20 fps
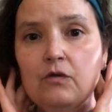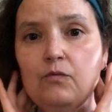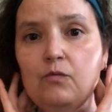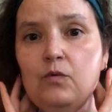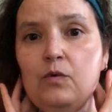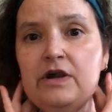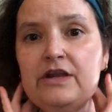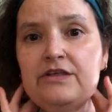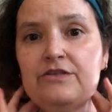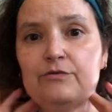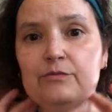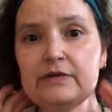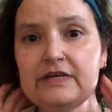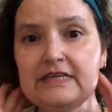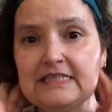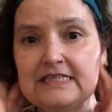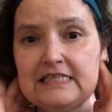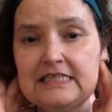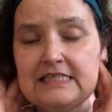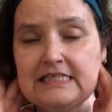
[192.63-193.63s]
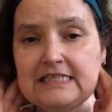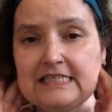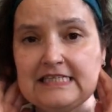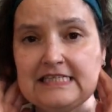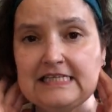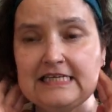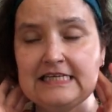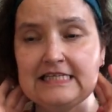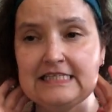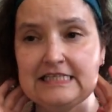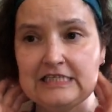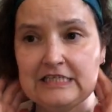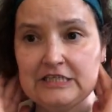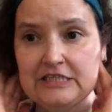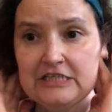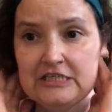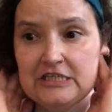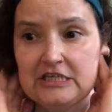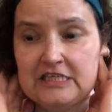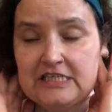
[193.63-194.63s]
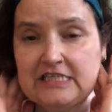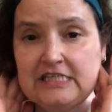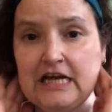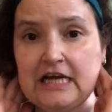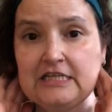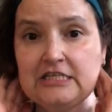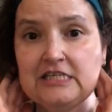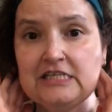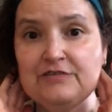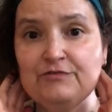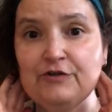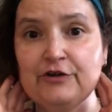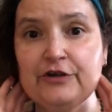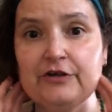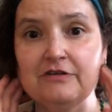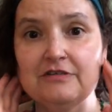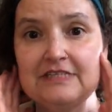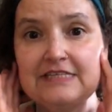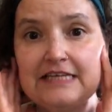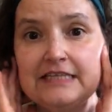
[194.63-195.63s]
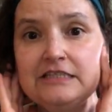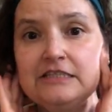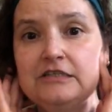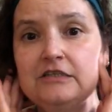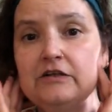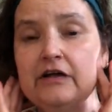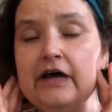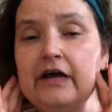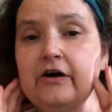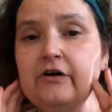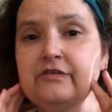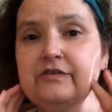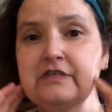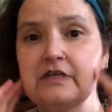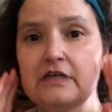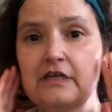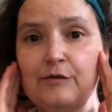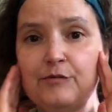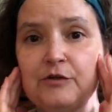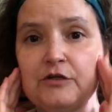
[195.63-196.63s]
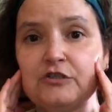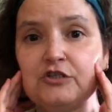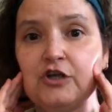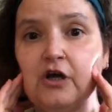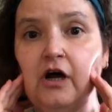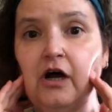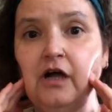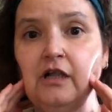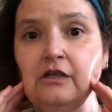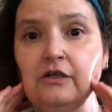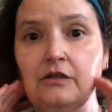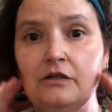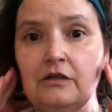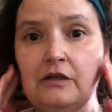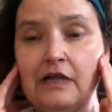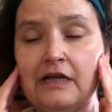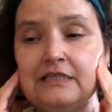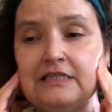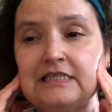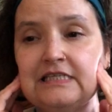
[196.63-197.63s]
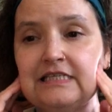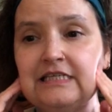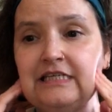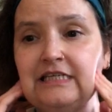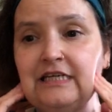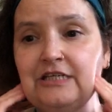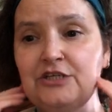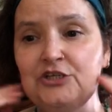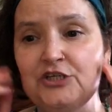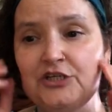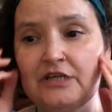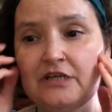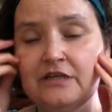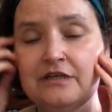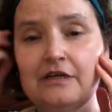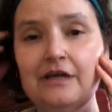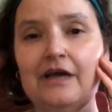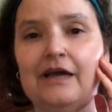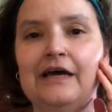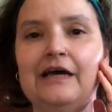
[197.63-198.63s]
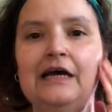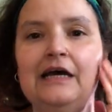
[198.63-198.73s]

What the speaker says: One of the reasons it's good, just not just for your dental health to keep your jaw a little less tensioned,